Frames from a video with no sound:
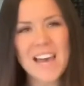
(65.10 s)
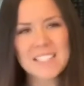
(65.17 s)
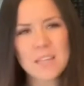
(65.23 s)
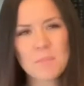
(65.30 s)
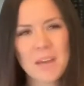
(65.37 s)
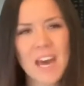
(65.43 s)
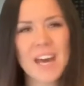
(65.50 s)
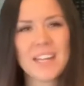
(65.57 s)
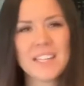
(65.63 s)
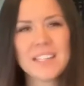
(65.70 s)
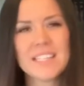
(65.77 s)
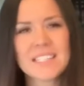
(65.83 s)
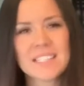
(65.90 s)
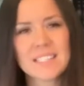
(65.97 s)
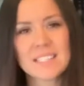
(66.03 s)
I'm cutting
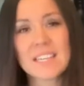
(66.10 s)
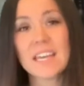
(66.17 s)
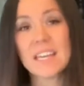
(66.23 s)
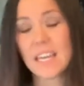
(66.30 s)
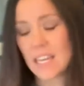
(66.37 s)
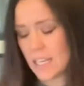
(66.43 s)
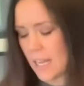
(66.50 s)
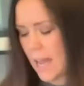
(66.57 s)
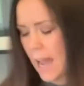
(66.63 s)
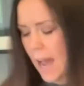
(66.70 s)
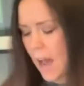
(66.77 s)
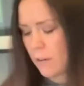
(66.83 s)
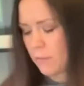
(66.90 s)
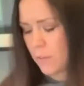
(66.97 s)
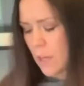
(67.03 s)
this steak in
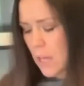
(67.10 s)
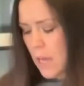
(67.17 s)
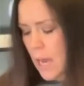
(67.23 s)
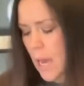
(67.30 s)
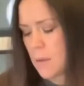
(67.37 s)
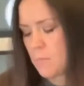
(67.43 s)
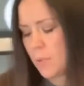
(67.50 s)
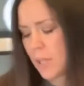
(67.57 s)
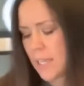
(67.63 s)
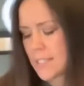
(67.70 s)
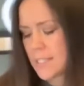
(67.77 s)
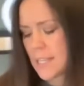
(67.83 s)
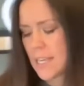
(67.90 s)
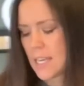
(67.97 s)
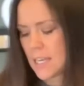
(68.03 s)
half, I'm
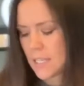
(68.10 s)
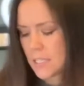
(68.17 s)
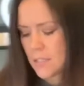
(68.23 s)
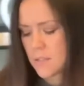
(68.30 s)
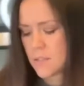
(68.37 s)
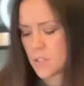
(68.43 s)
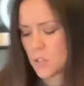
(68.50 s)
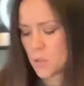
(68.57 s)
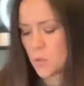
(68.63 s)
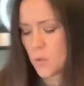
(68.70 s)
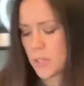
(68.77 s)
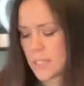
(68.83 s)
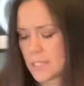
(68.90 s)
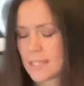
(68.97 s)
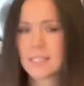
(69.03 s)
placing it
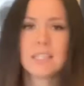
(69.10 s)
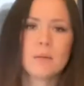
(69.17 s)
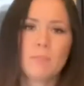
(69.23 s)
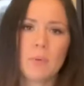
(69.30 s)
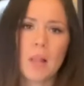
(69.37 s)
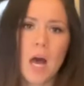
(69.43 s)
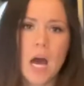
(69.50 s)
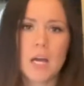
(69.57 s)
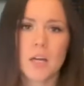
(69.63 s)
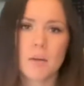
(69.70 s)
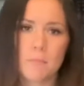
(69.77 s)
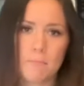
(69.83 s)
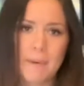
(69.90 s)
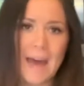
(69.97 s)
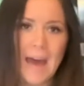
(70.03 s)
into
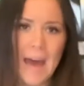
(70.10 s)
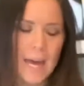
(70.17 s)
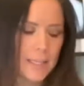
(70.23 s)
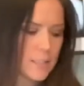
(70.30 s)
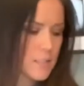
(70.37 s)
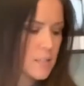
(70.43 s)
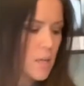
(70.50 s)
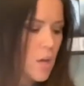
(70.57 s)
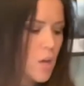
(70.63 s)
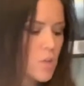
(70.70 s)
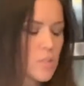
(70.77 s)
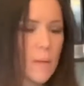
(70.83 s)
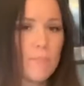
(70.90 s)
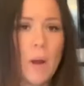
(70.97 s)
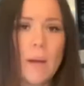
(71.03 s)
Ziploc bags.
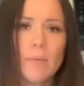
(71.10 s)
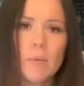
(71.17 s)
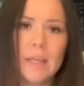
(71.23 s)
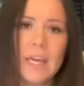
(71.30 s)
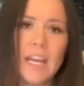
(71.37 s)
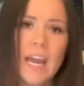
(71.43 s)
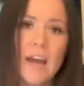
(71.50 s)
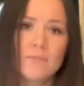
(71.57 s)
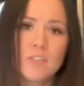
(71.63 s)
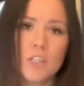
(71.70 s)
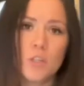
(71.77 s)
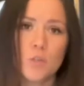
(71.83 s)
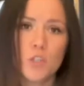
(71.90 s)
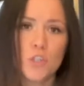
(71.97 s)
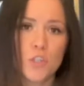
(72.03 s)
So I'm probably gonna have to
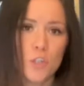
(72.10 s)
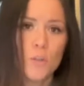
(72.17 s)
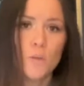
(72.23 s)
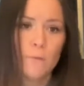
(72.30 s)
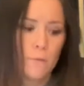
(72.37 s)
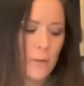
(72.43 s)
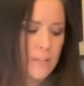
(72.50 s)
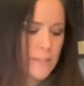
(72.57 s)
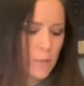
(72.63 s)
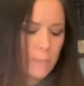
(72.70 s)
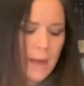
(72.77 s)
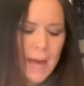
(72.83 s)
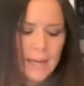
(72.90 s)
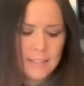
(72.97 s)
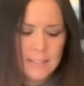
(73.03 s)
use 2 freezer
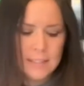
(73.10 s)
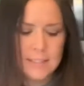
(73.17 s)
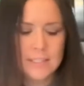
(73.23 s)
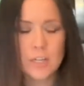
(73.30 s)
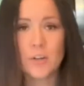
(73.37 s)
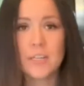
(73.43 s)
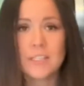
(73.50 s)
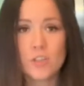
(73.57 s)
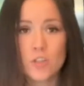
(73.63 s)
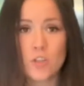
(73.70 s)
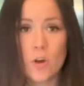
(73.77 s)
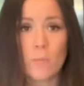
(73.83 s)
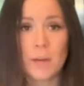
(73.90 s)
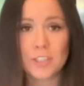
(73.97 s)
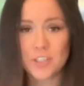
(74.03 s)
bags since there is
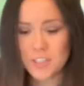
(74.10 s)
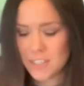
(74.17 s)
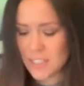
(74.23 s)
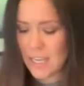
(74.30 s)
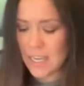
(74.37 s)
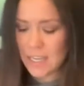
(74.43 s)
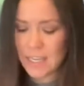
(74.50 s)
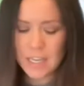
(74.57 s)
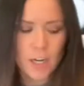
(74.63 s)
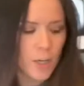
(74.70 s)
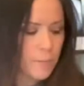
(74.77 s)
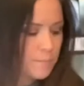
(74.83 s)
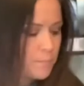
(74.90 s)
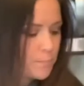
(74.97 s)
so much steak here.